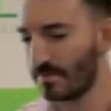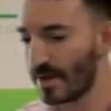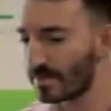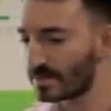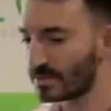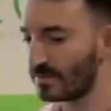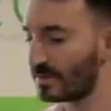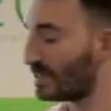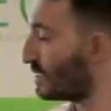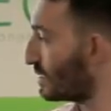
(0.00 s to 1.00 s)
Payment
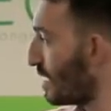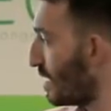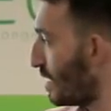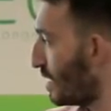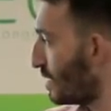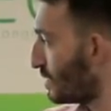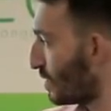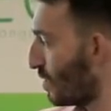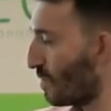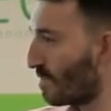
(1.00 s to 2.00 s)
services.
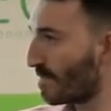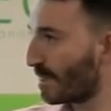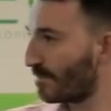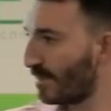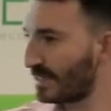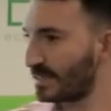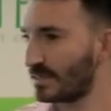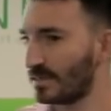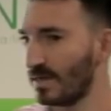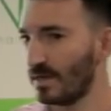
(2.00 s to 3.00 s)
So
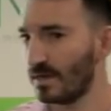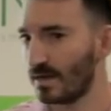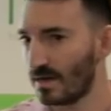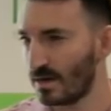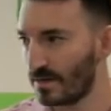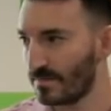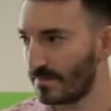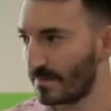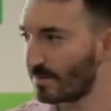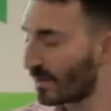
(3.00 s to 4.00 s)
basically,
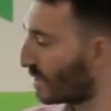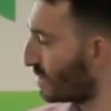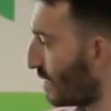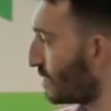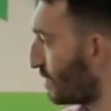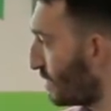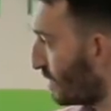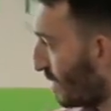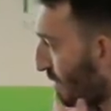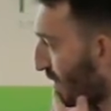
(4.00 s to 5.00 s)
I'm gonna touch
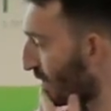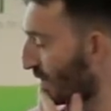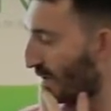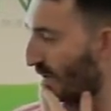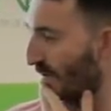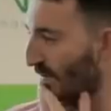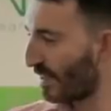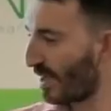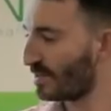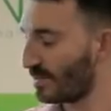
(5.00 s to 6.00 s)
on
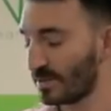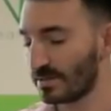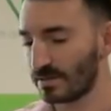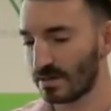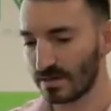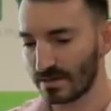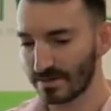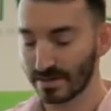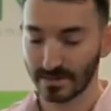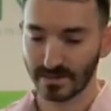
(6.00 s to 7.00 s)
that a bit
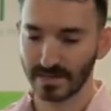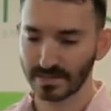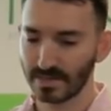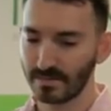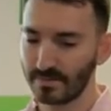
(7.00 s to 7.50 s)
like in the next slide.